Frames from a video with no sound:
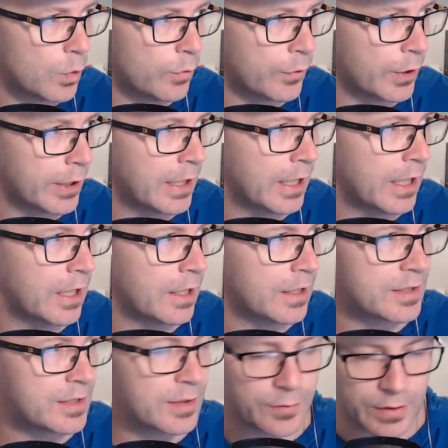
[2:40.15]
We've
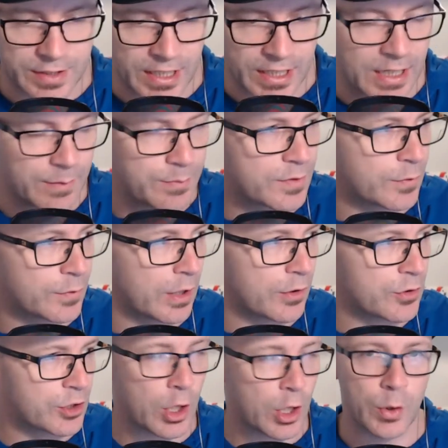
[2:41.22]
got different teams for
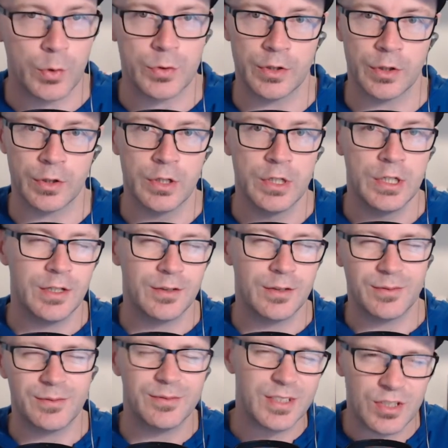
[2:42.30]
our shows, so
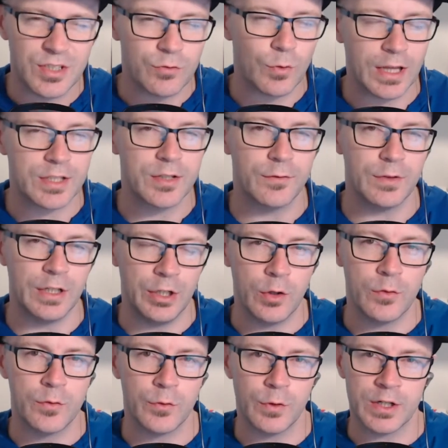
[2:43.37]
this is relatively
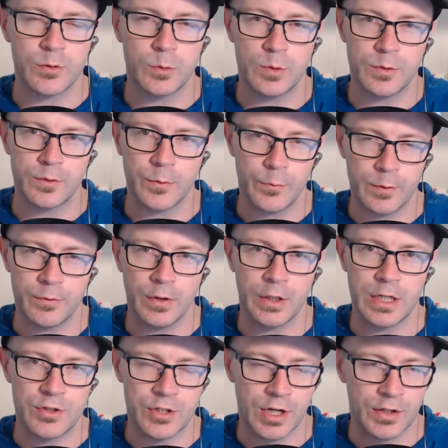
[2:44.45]
new for us because we've
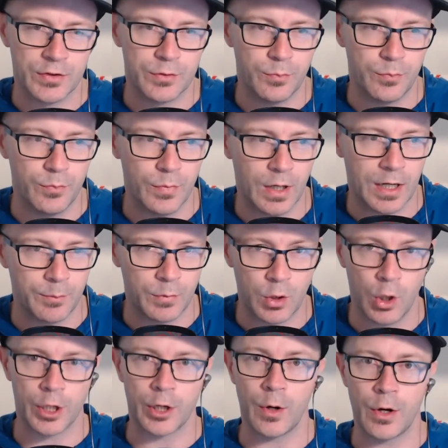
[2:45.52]
only just
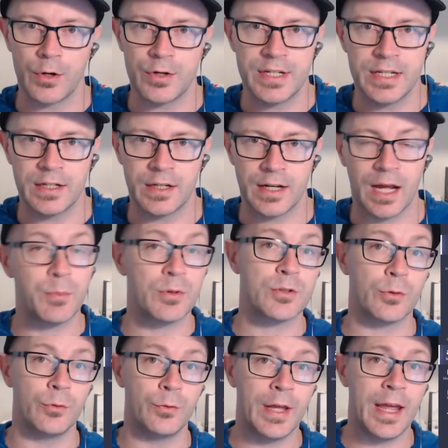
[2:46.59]
got our own tenant. Up
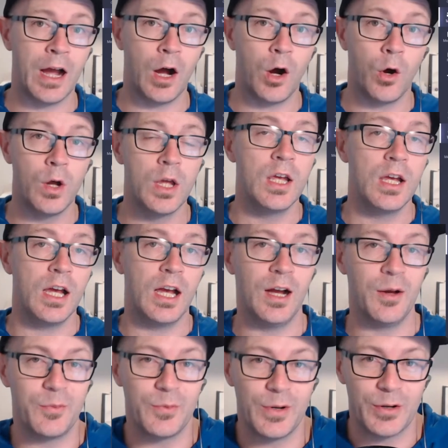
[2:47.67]
until now,
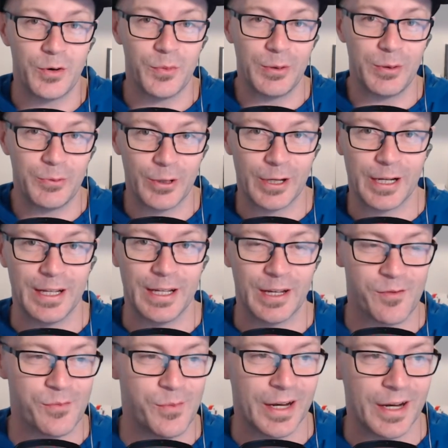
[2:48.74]
we'd all been working
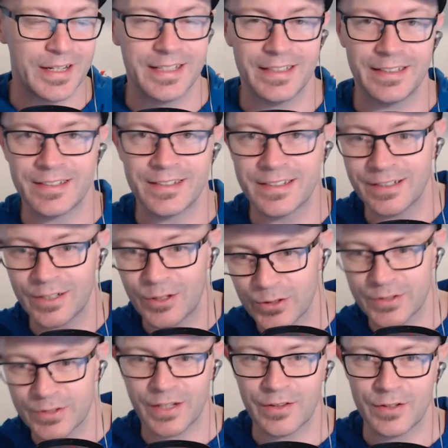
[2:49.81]
out of my tenant and
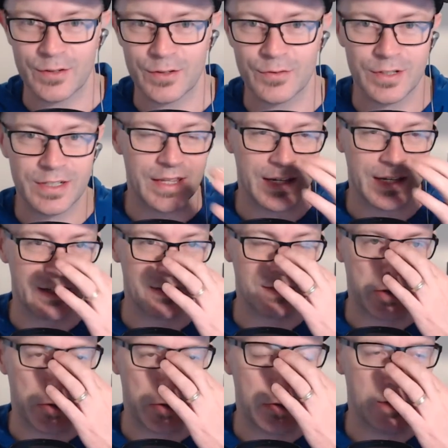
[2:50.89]
across other different things.
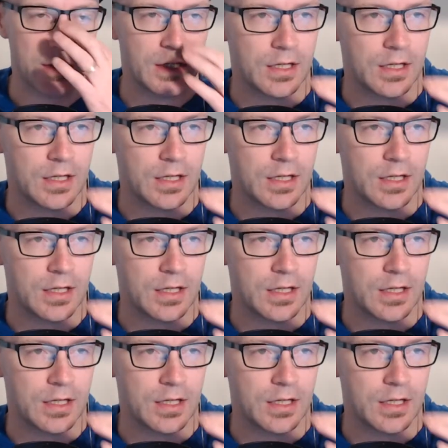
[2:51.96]
So